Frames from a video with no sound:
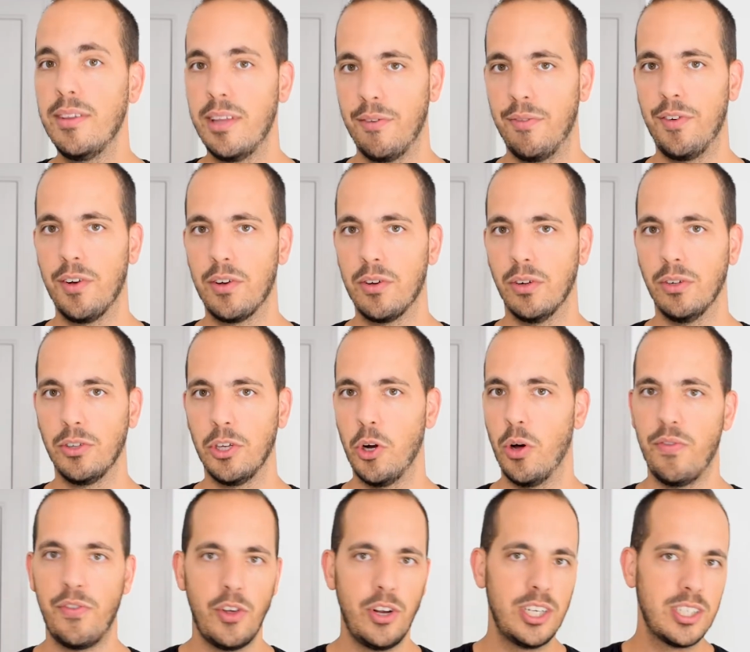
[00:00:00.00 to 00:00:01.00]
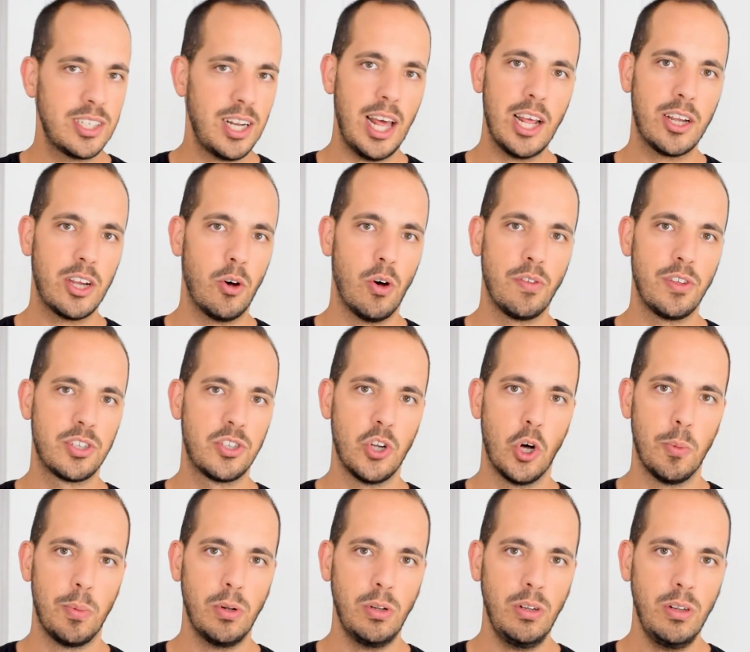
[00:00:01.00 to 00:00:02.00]
difficult. You know, if you just let go of a
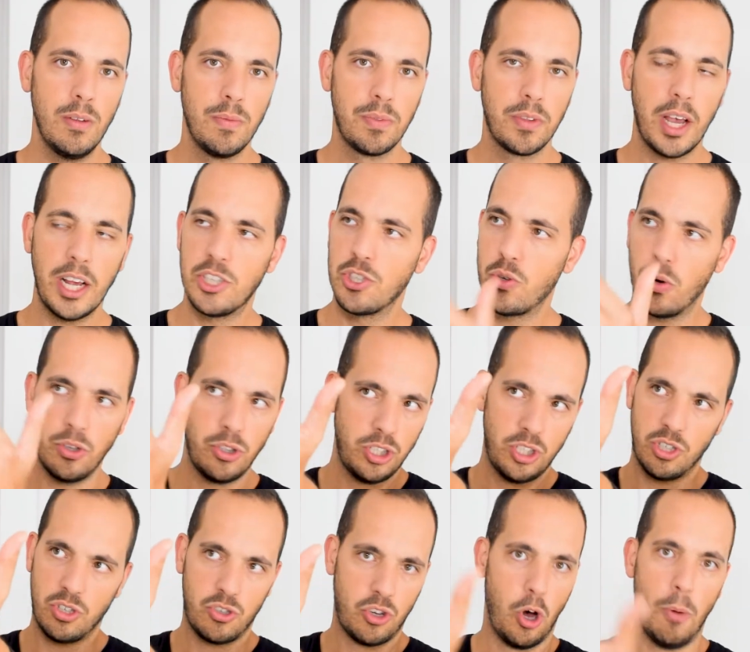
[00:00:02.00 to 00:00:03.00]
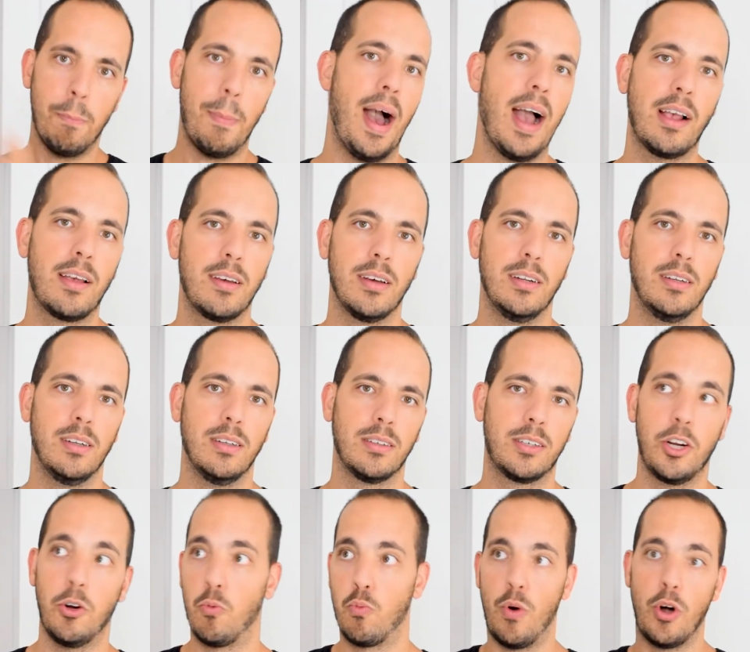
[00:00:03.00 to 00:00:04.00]
snowball, it's going to just come back and
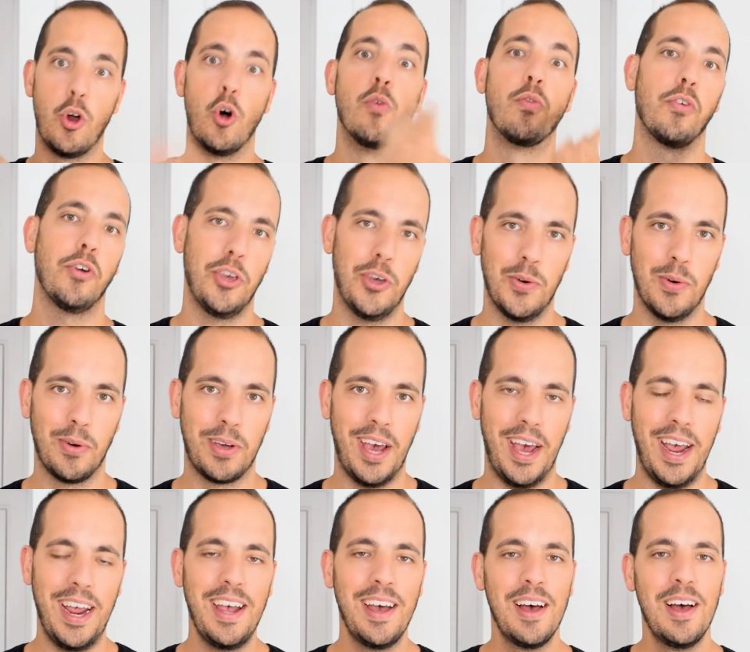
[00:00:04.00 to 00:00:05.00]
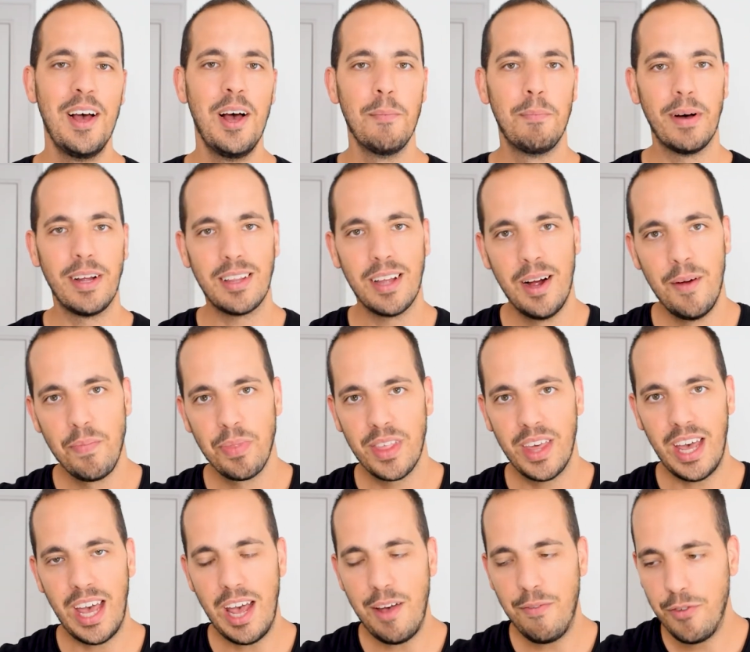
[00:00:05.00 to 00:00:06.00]
kind of run over you, okay? But
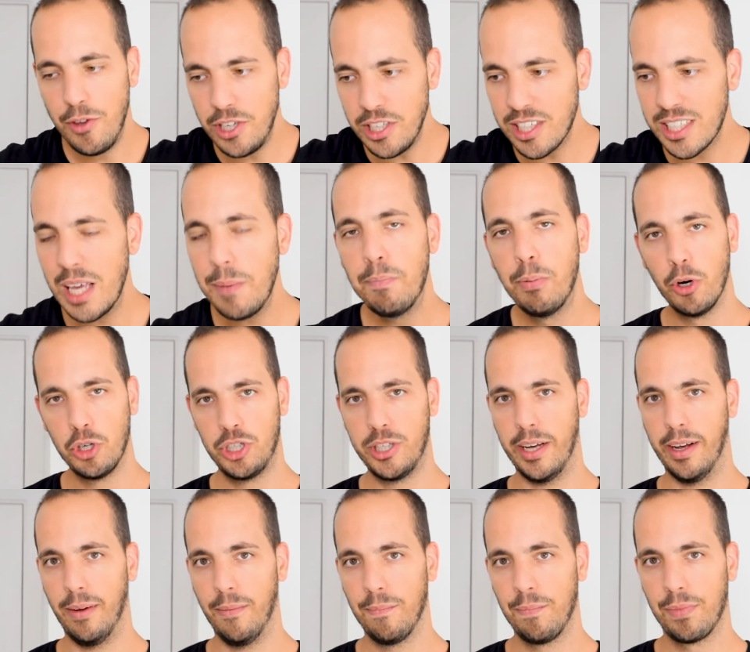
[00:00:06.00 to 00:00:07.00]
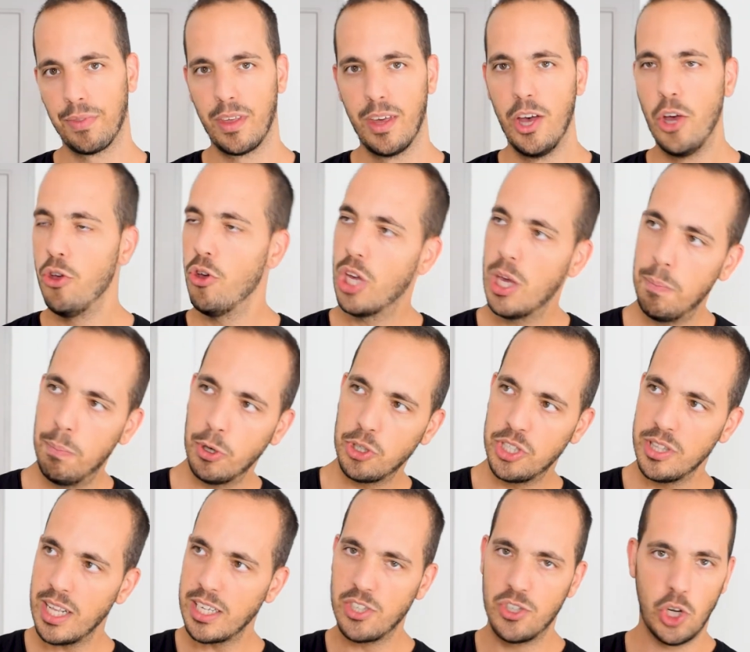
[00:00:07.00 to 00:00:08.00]
if you just keep pushing, you keep
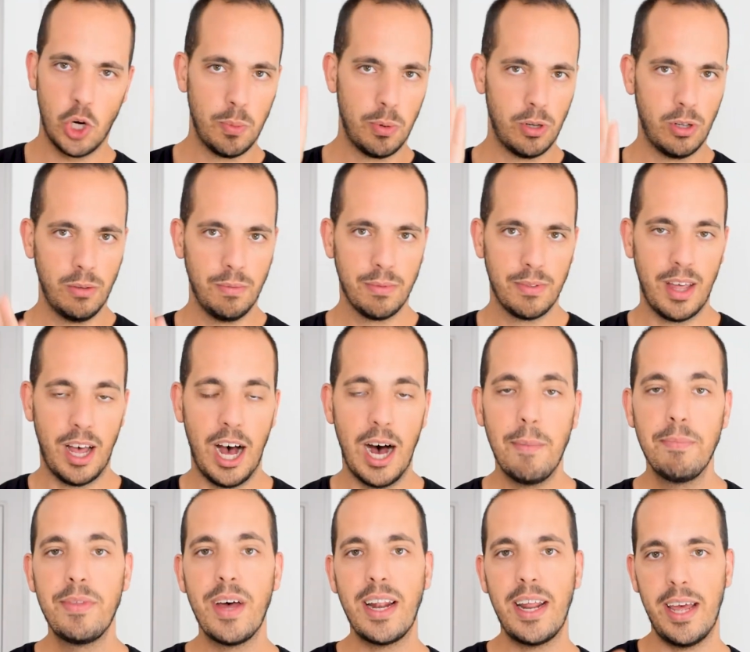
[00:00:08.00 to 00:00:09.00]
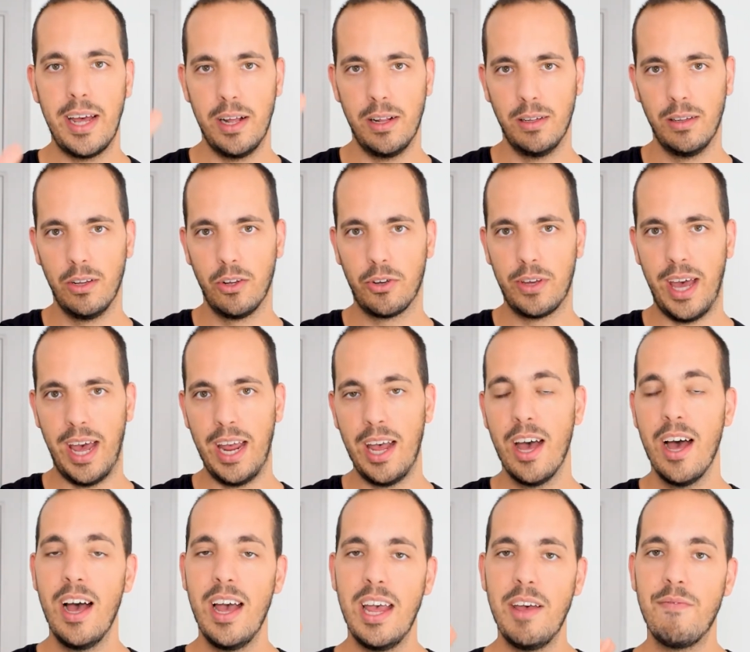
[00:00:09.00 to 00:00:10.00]
pushing that snowball up that hill, okay?
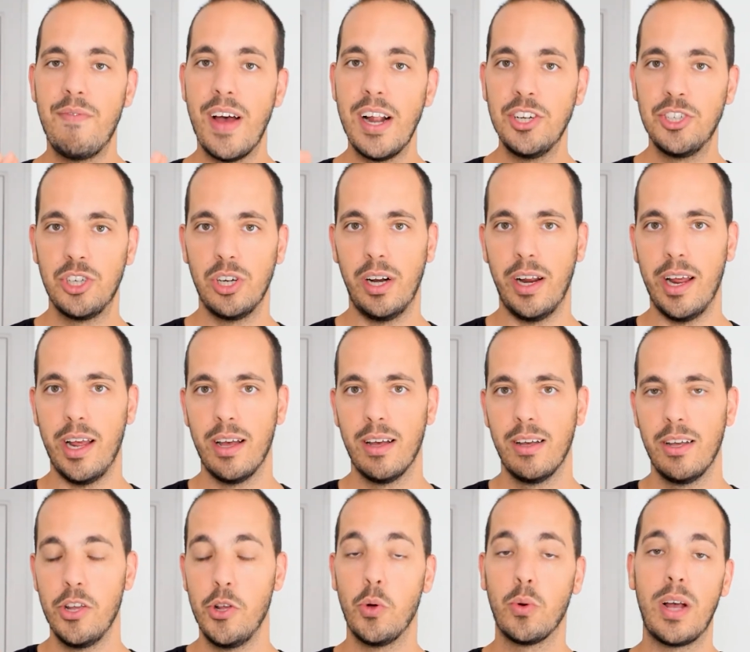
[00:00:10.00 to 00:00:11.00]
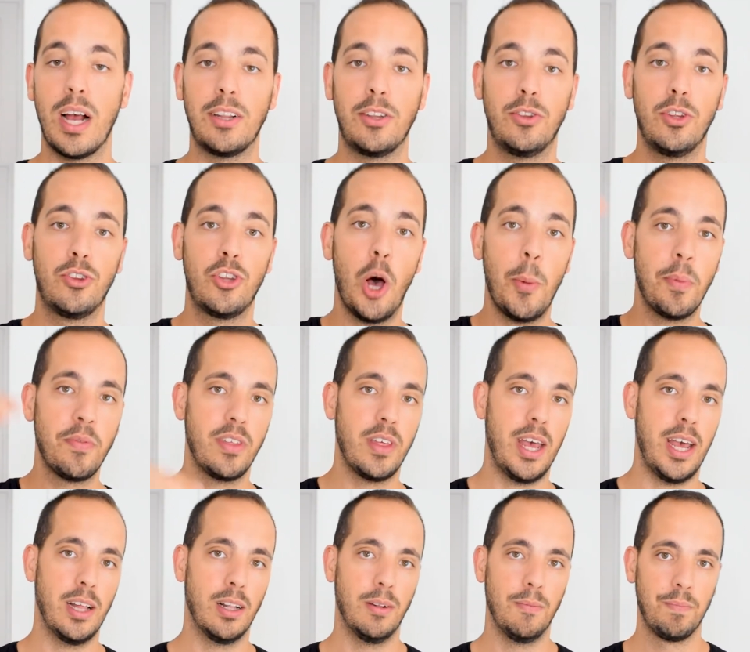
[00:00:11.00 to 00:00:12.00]
Eventually, you'll get to the top of the
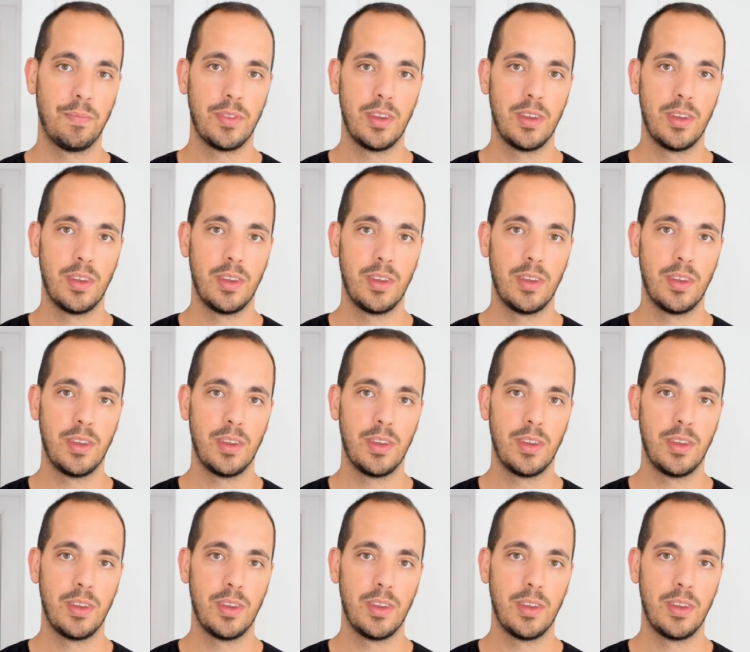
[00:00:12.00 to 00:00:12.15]
hill.